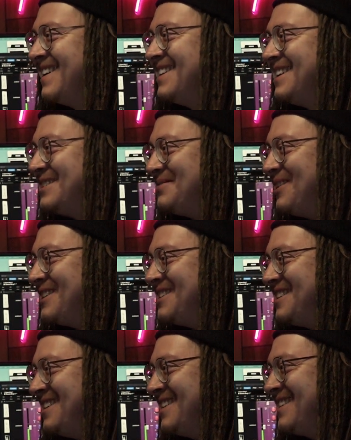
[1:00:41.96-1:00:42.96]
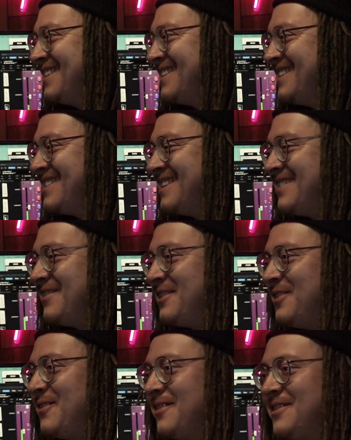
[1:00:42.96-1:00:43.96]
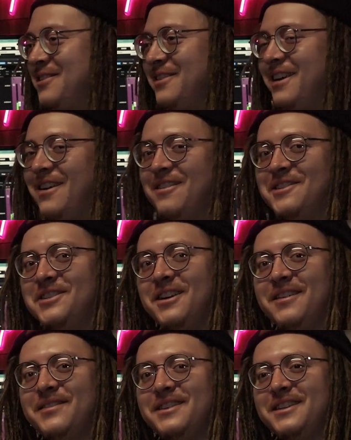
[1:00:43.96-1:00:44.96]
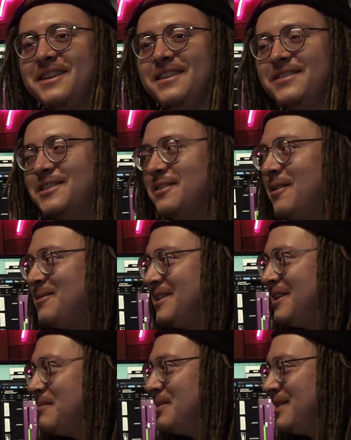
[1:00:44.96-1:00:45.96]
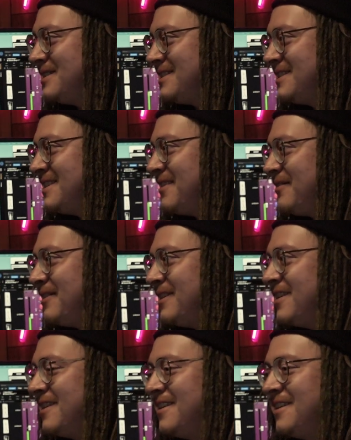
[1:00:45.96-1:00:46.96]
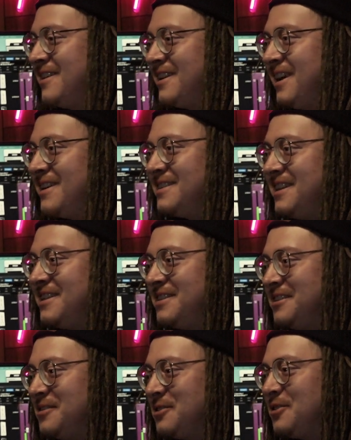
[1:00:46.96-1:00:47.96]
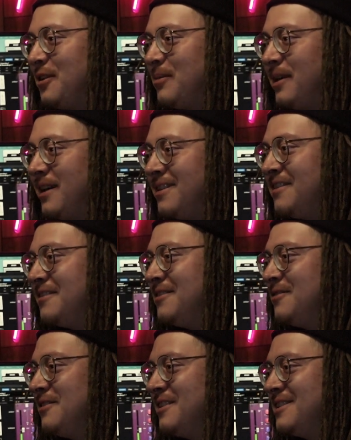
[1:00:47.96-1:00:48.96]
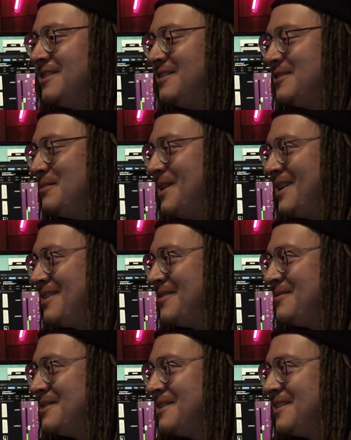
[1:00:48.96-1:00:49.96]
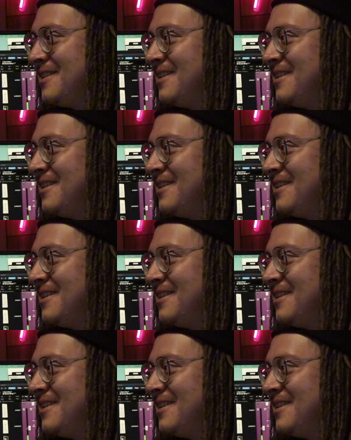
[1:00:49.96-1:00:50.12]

That's my shit. It's like we go for a 3-hour drive and you can't even stop to take a piss because every gas station you stop at, they don't even want to let you use the bathroom and shit.